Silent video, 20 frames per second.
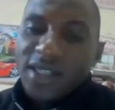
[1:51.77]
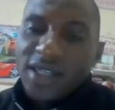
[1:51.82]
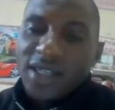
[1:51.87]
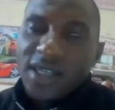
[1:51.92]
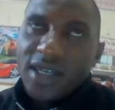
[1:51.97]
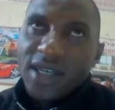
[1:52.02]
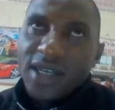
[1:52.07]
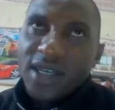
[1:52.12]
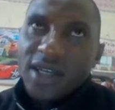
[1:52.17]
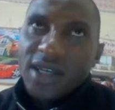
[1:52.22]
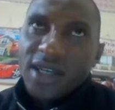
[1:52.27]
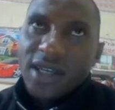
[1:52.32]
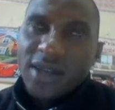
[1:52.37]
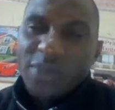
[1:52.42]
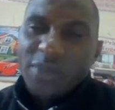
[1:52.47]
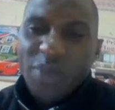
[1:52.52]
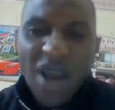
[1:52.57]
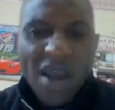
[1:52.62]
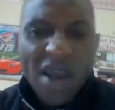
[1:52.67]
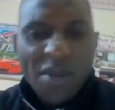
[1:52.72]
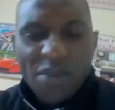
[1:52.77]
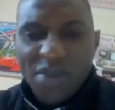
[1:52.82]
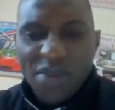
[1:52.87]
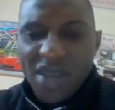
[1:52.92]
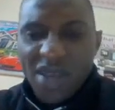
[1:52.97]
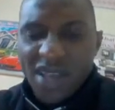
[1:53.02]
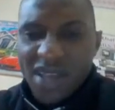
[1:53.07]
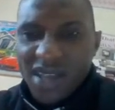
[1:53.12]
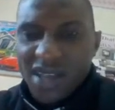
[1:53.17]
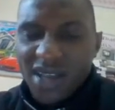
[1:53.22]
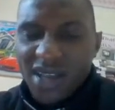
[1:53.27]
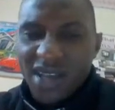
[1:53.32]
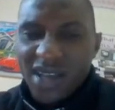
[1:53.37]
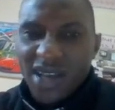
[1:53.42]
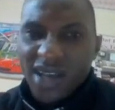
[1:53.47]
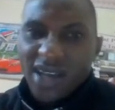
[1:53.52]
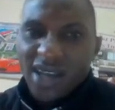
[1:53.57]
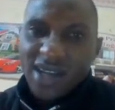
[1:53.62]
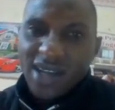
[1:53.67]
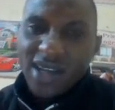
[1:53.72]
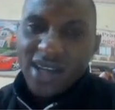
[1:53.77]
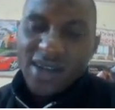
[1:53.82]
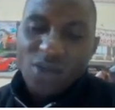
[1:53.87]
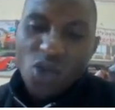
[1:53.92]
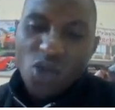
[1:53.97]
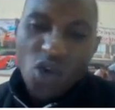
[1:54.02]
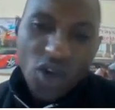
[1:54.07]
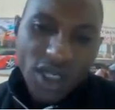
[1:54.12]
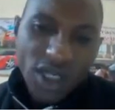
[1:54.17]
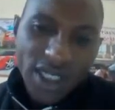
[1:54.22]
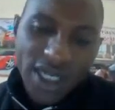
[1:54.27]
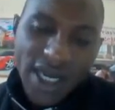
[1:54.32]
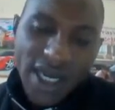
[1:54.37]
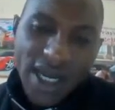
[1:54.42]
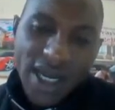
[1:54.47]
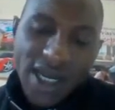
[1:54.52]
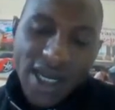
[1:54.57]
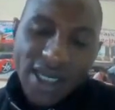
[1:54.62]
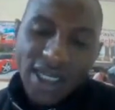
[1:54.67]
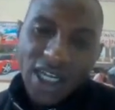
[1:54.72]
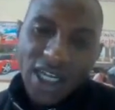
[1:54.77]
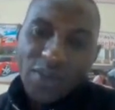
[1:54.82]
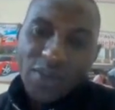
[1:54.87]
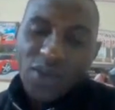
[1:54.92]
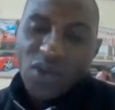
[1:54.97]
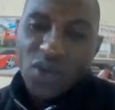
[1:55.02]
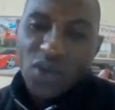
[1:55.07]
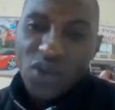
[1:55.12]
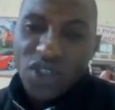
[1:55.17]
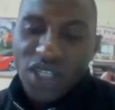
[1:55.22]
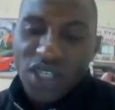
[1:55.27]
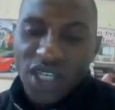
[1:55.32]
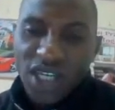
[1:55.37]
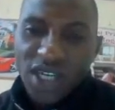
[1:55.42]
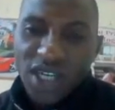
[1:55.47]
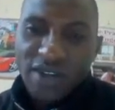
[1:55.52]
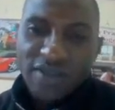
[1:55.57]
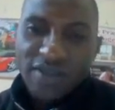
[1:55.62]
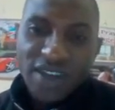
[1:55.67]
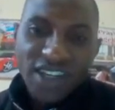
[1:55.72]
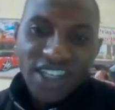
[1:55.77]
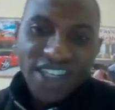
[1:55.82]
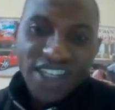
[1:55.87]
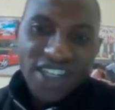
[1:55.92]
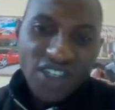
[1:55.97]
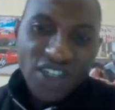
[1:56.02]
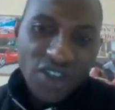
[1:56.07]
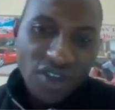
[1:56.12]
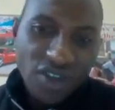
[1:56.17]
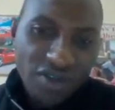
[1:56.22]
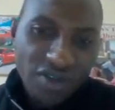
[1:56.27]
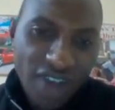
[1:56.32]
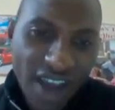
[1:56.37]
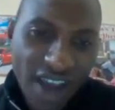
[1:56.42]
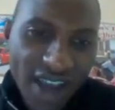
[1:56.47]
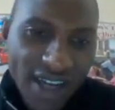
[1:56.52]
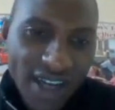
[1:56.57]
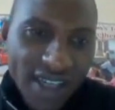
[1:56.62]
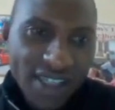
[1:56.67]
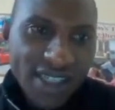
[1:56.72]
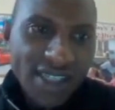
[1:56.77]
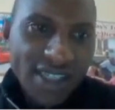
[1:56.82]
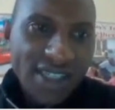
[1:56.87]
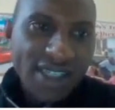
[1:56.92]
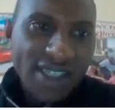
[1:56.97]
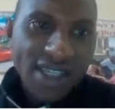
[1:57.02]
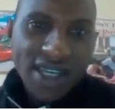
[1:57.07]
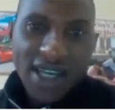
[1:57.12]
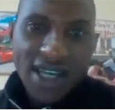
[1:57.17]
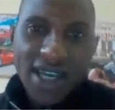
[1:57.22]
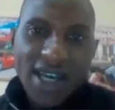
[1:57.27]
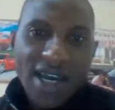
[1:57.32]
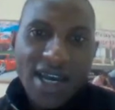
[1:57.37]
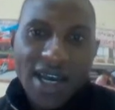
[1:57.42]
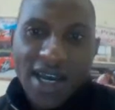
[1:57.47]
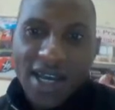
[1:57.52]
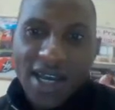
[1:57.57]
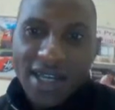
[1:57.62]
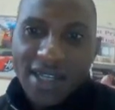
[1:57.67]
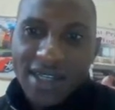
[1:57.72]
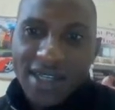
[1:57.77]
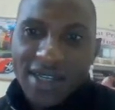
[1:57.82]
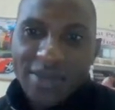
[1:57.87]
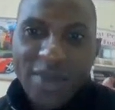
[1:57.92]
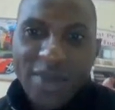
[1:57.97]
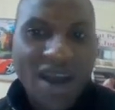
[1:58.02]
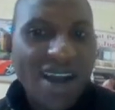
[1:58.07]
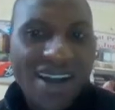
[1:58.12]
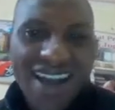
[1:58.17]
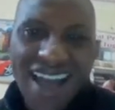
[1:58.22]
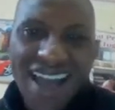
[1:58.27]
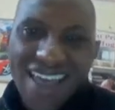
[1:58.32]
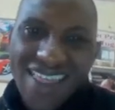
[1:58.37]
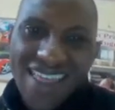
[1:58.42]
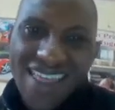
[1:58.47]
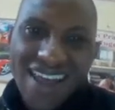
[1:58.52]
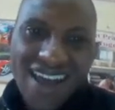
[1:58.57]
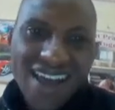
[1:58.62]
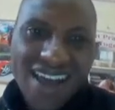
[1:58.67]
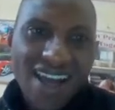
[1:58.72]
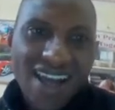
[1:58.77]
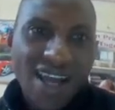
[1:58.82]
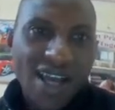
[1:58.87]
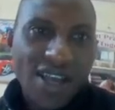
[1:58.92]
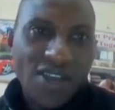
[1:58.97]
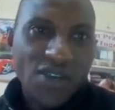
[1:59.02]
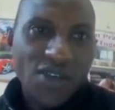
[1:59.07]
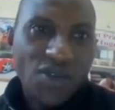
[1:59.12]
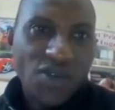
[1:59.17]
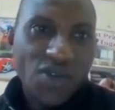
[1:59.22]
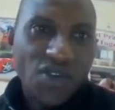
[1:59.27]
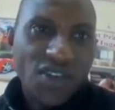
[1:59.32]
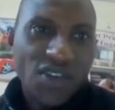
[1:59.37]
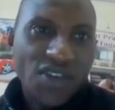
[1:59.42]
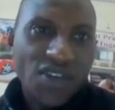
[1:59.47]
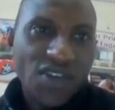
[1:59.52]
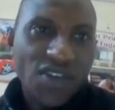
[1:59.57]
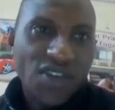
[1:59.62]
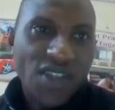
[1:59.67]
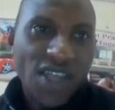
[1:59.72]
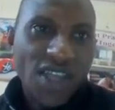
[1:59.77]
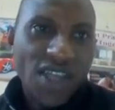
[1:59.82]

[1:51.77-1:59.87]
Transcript: say pumping water. It can be used in ventilation fans and among other uses. Then